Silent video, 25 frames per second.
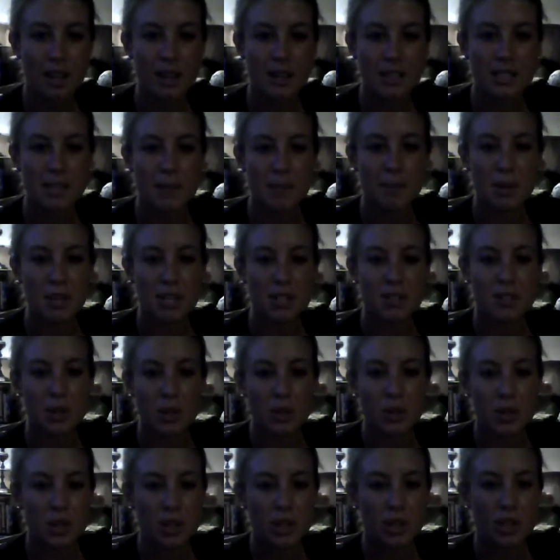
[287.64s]
Some of the
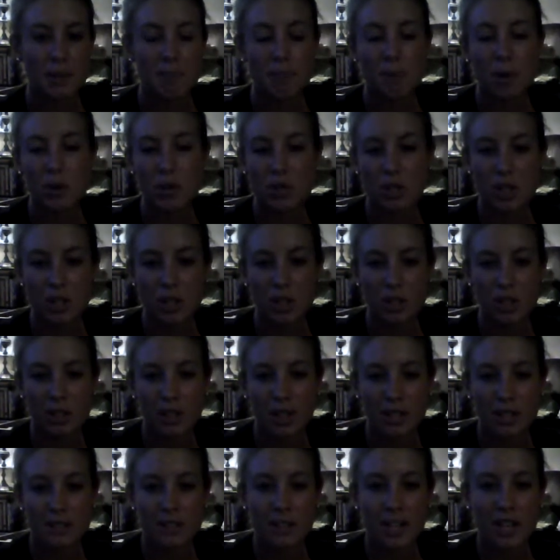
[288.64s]
social, emotional,
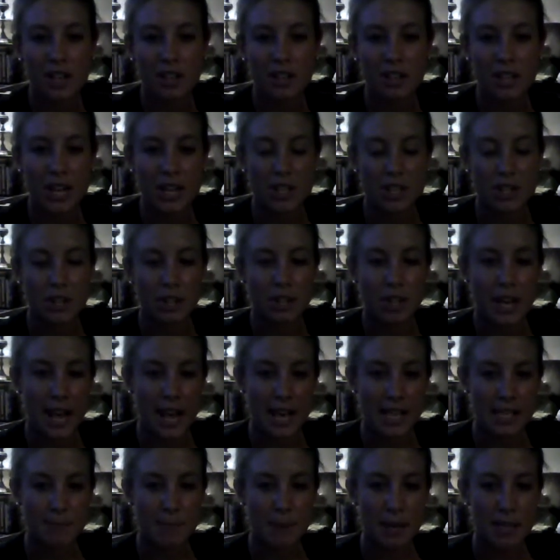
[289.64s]
and psychological
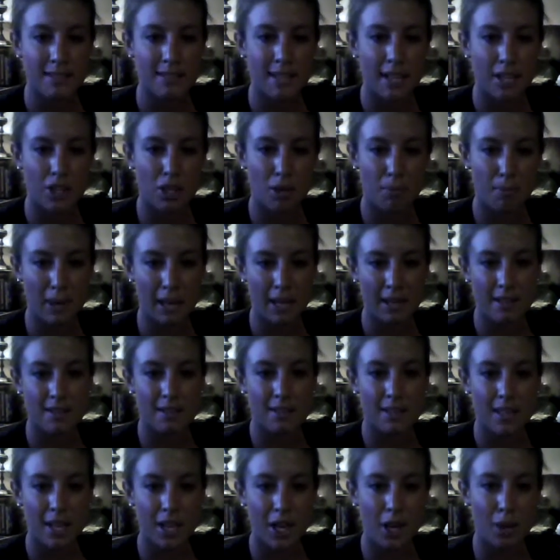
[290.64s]
aspects that should be
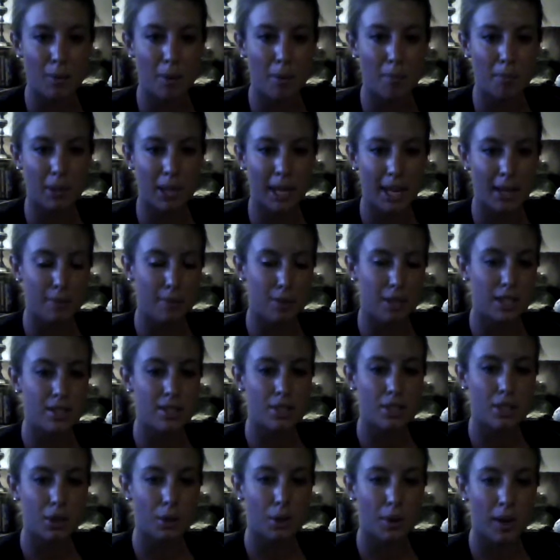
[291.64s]
considered when playing with
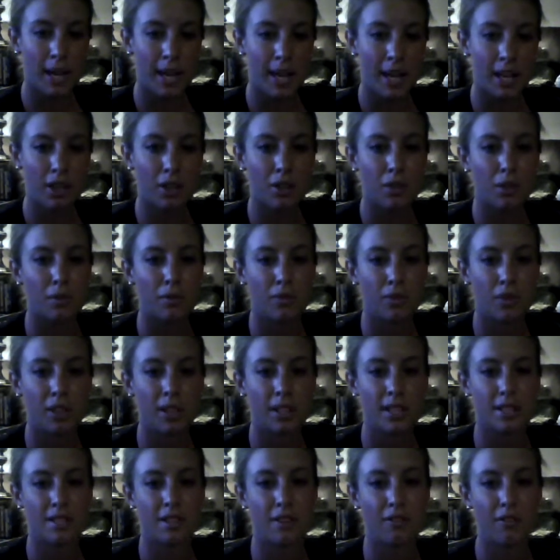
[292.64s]
this toy include
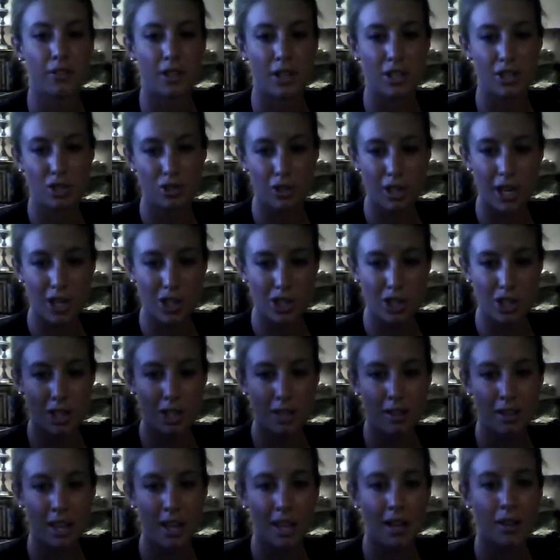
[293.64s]
feelings of
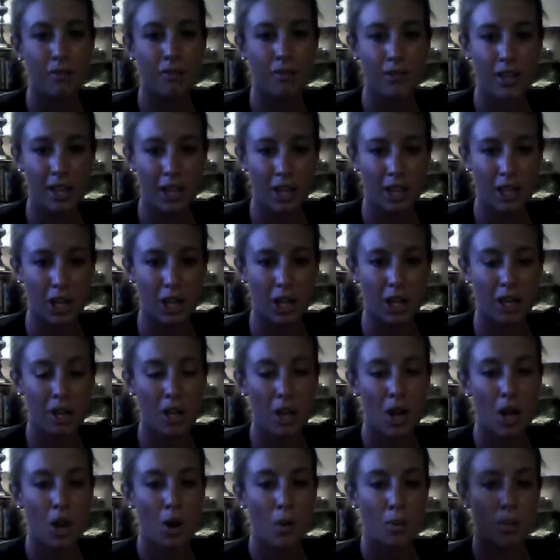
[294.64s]
frustration and failure
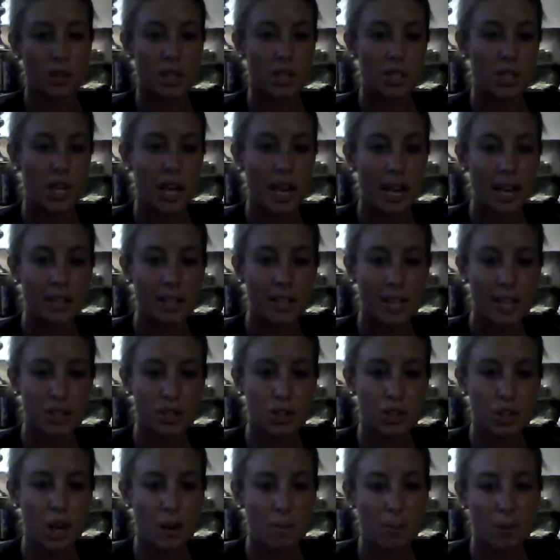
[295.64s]
when the child has
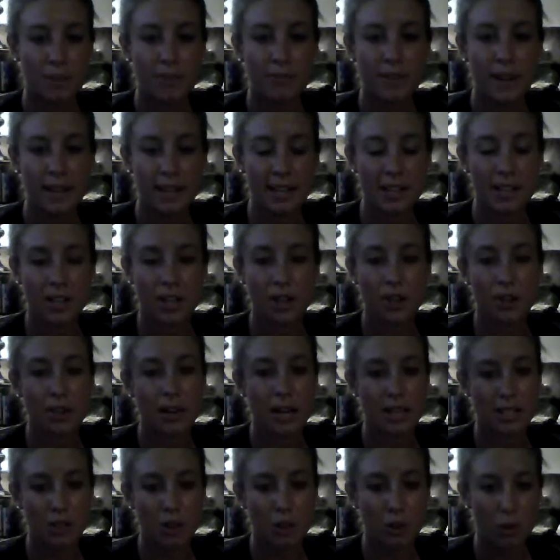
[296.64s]
trouble finding the
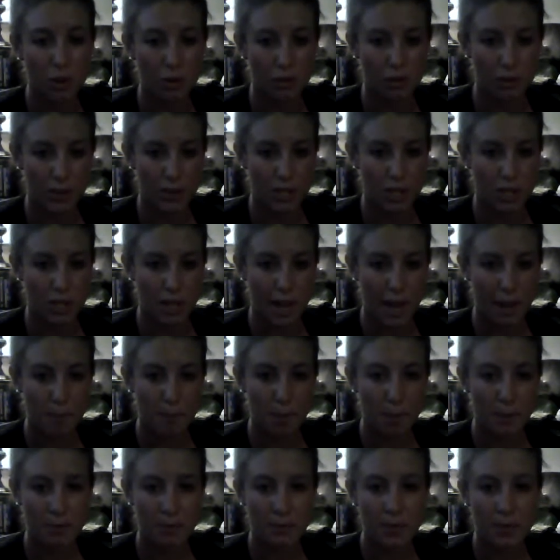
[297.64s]
correct hole for the shape.
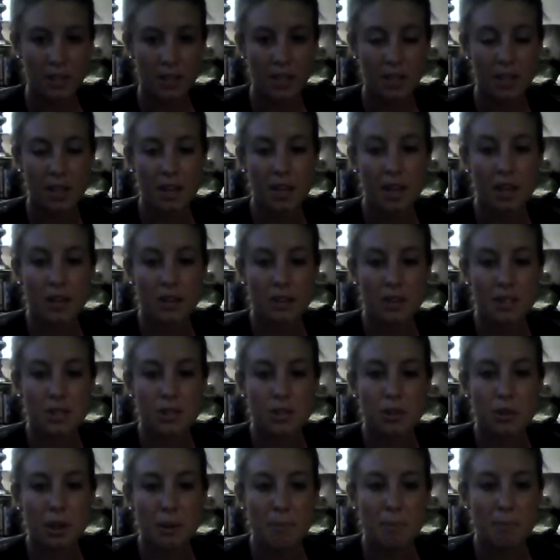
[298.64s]

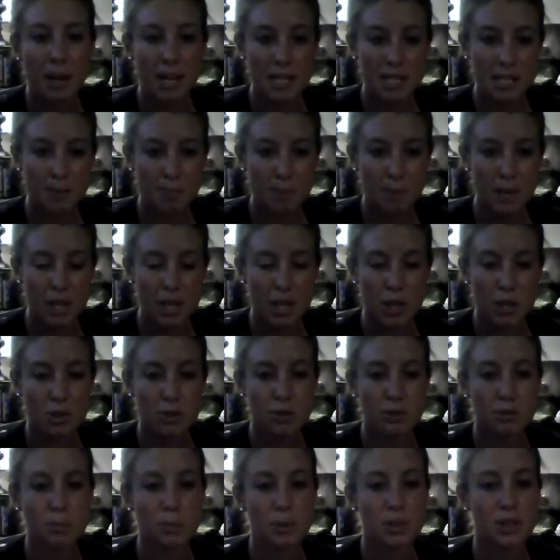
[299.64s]
This toy must be
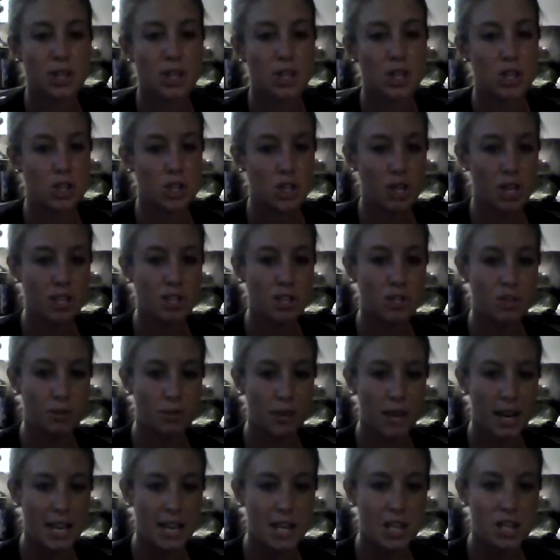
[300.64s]
used with the just
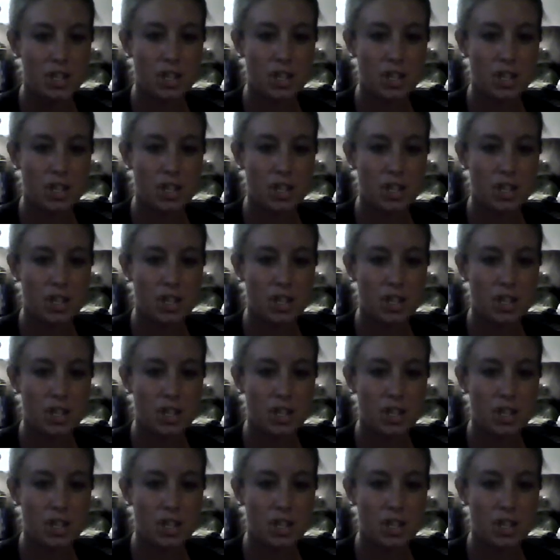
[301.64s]
right